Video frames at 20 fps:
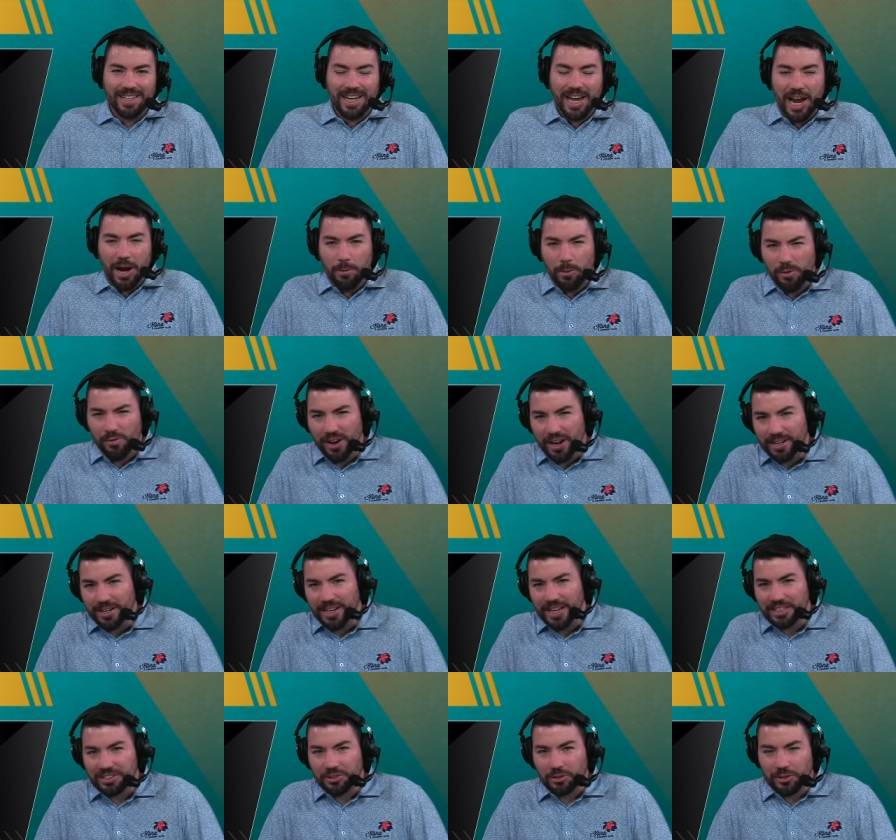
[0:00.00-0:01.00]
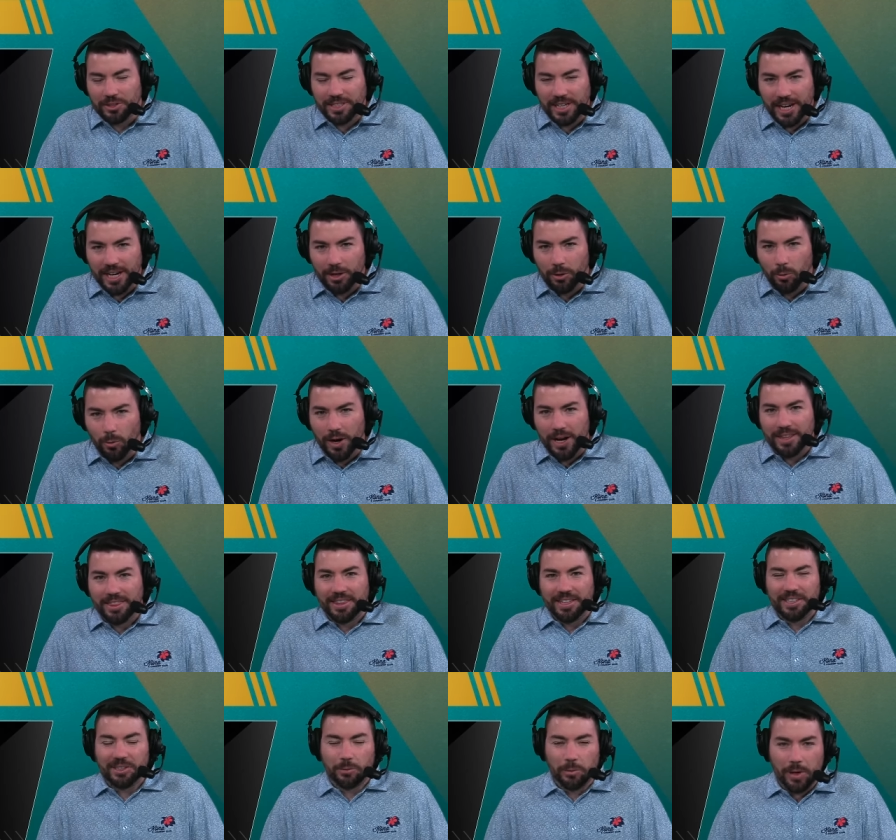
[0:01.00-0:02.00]
hey, we've got an extra day to wait
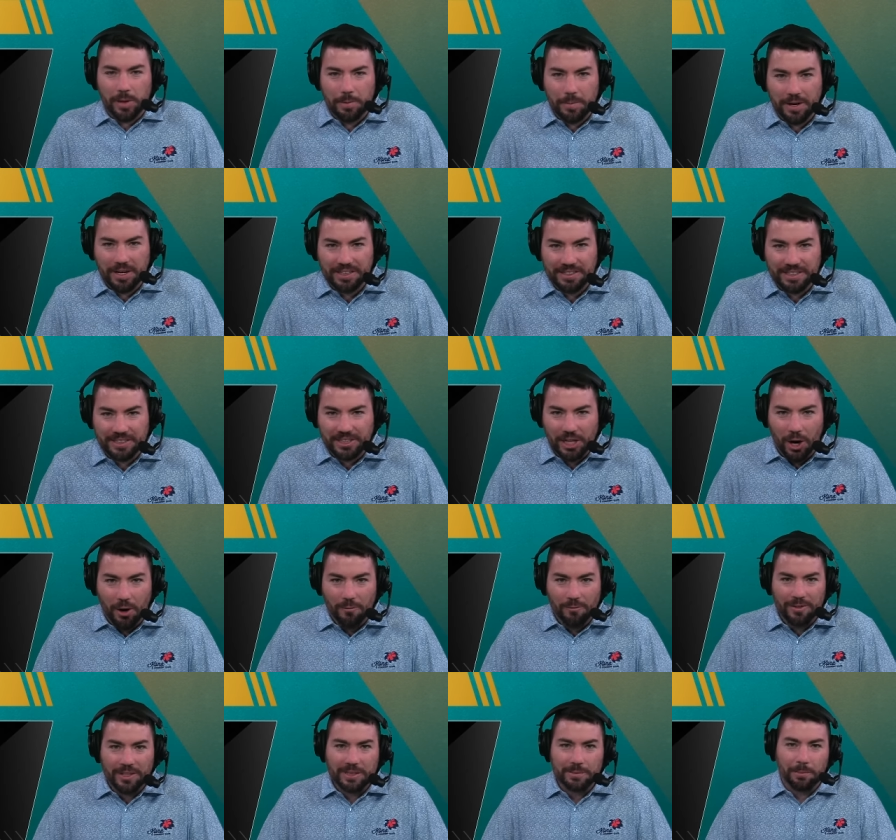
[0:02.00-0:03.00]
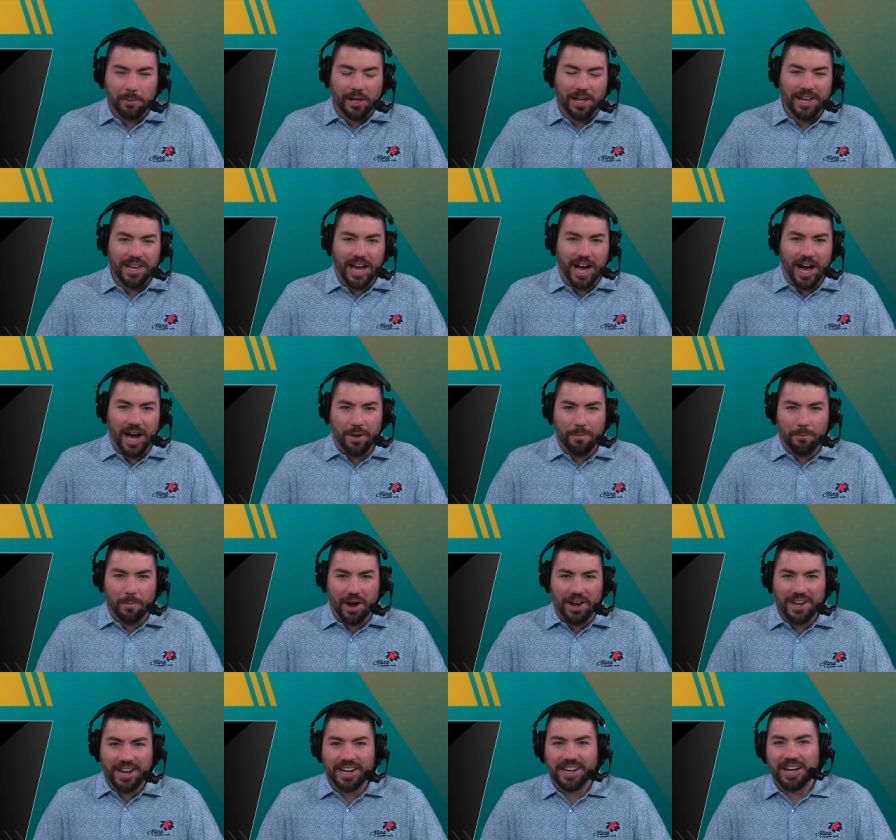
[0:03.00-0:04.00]
this week because the Dolphins play on
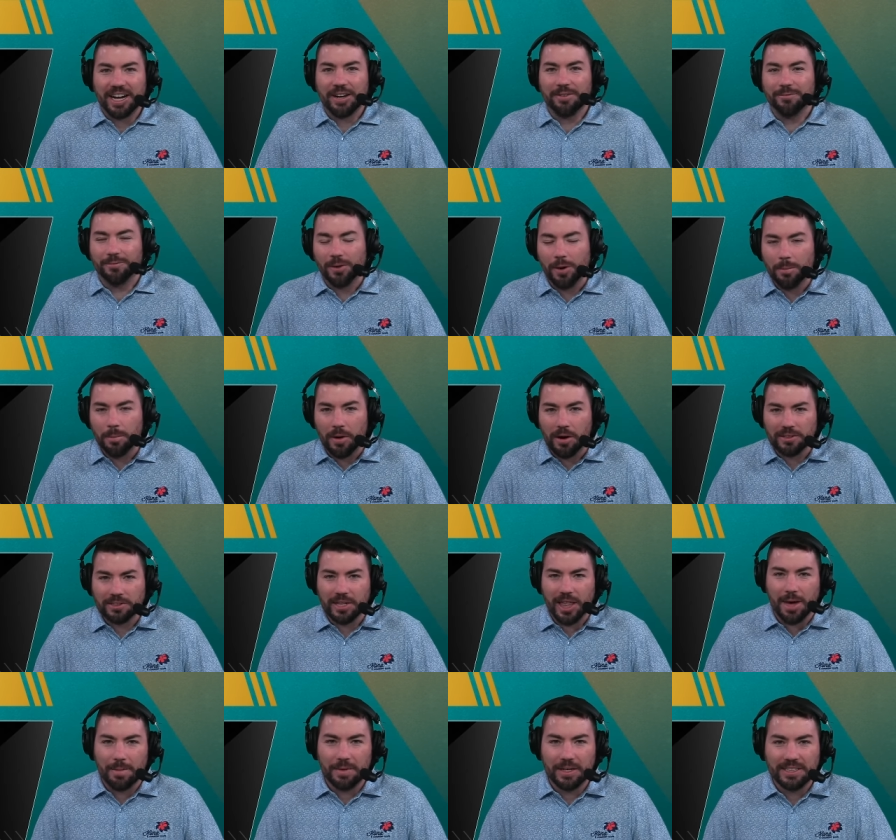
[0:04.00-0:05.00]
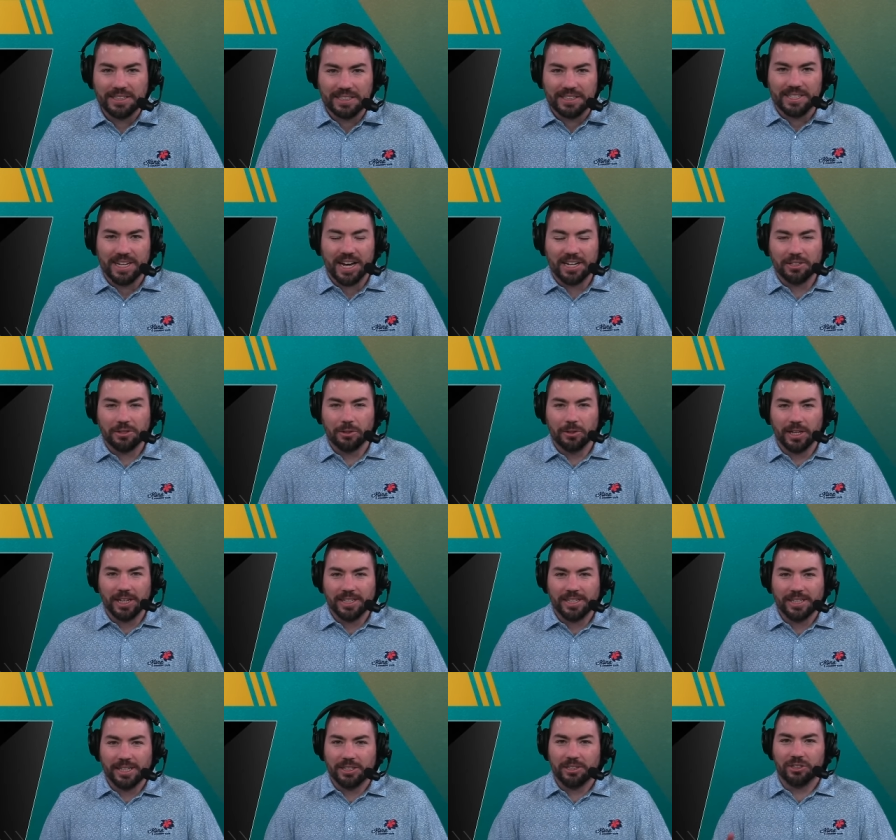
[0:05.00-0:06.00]
Monday Night Football. So that means it's not too late
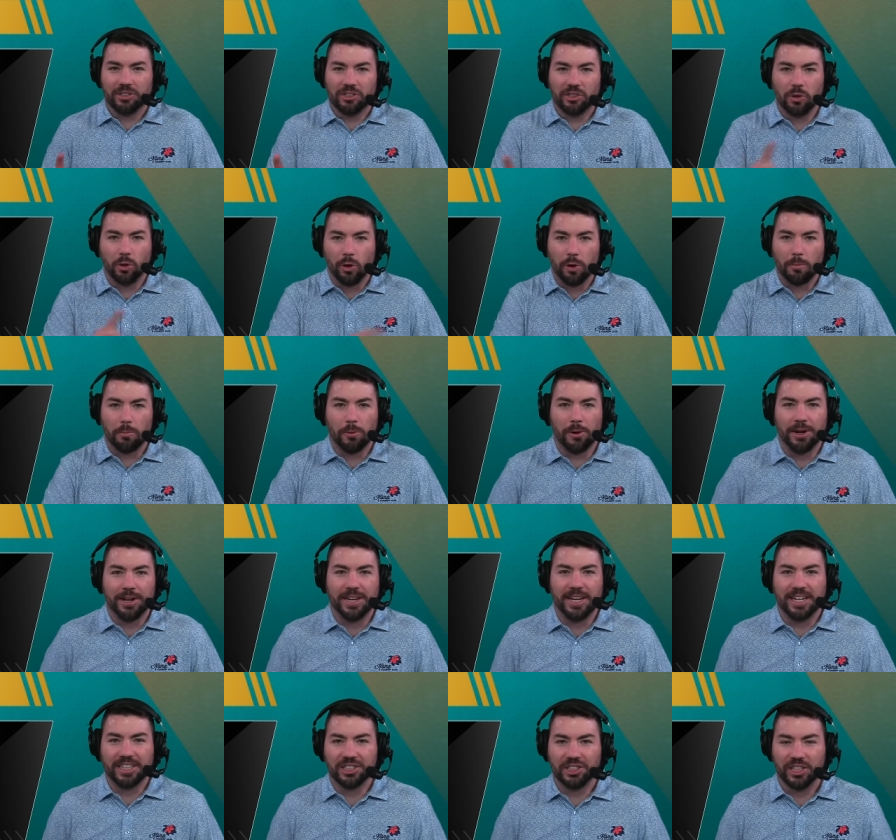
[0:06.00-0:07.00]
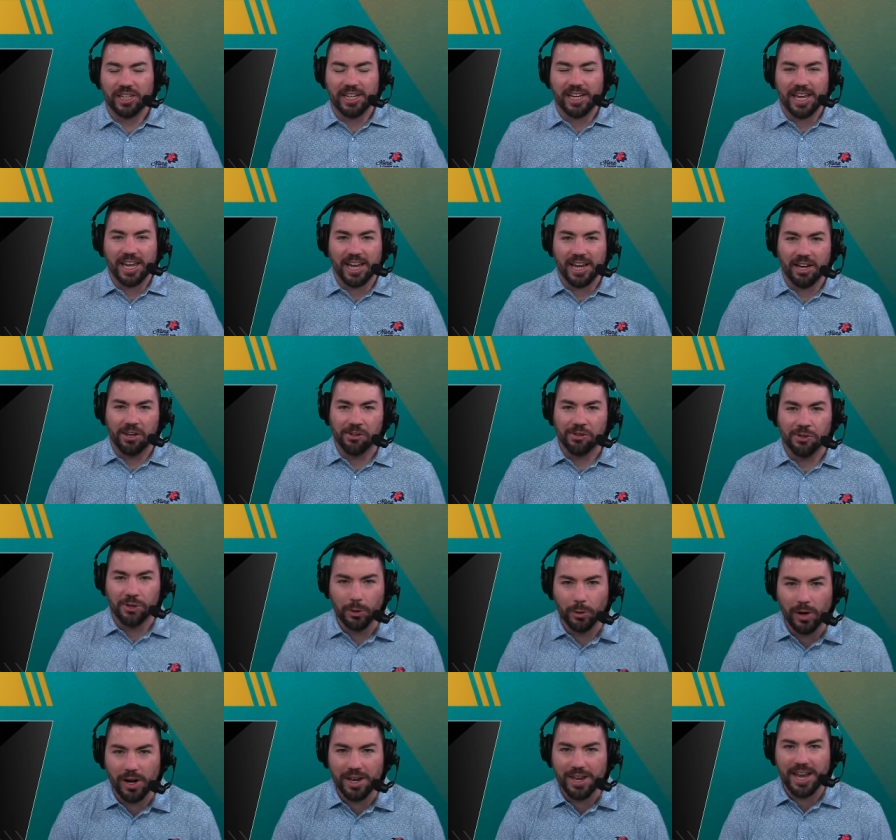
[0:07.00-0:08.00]
to get your score prediction and
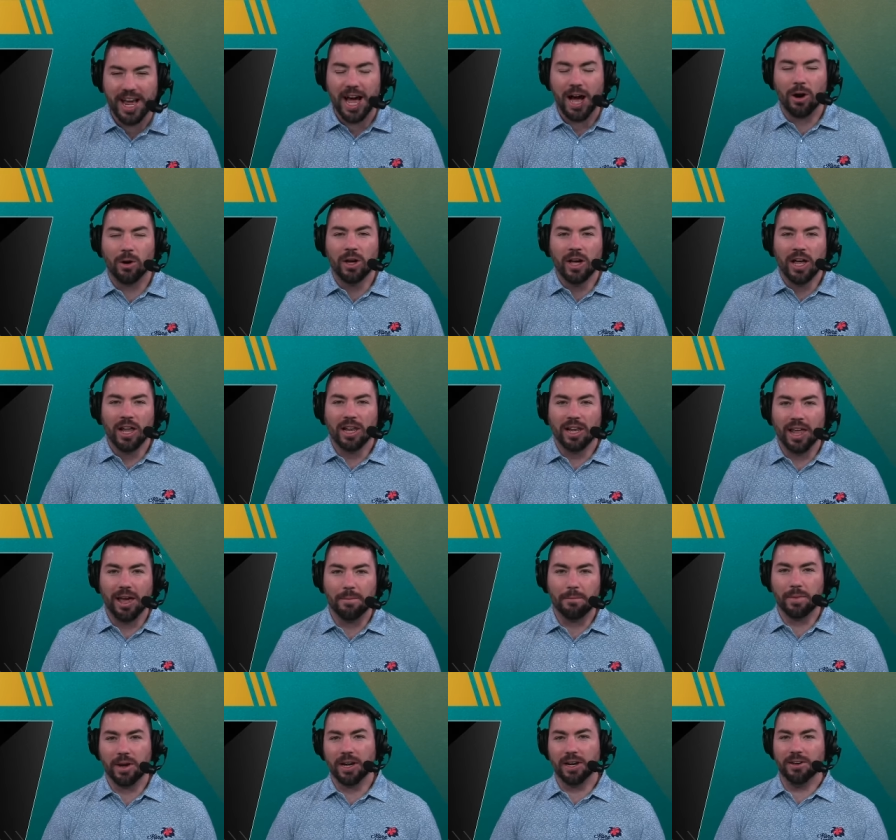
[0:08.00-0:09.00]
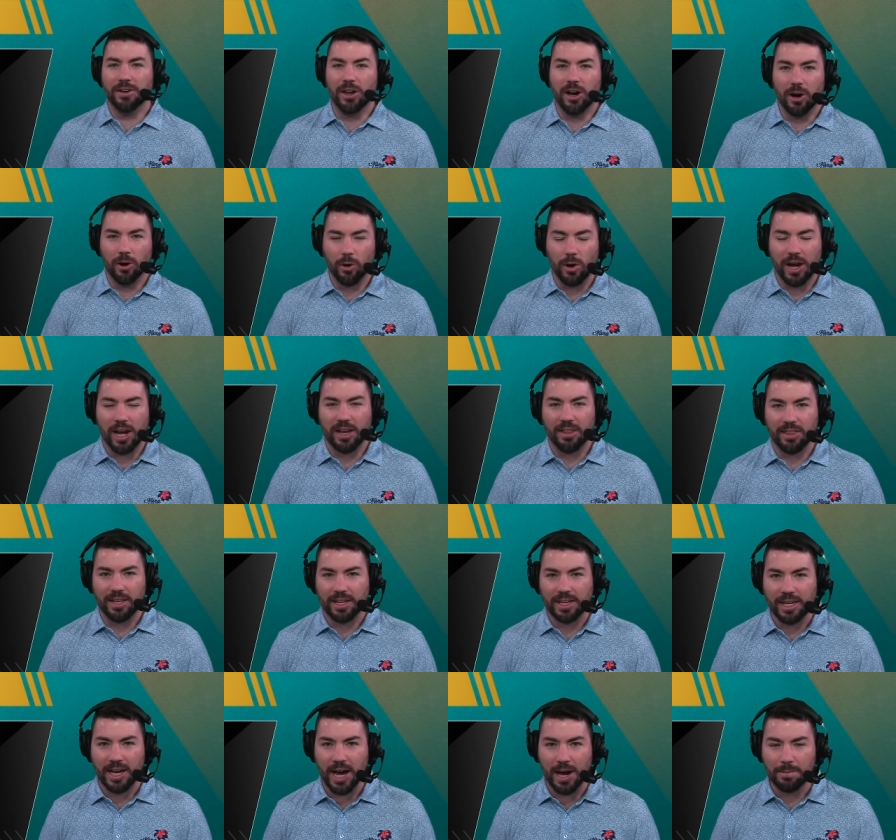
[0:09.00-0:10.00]
do it now. Let me know in the
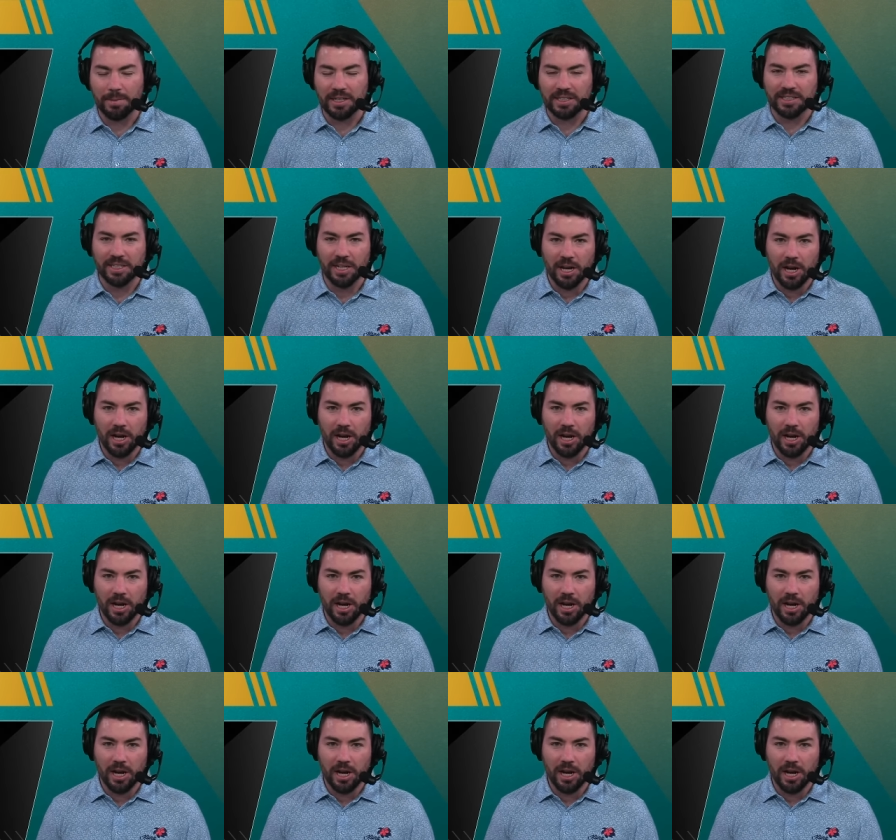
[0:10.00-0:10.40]
comments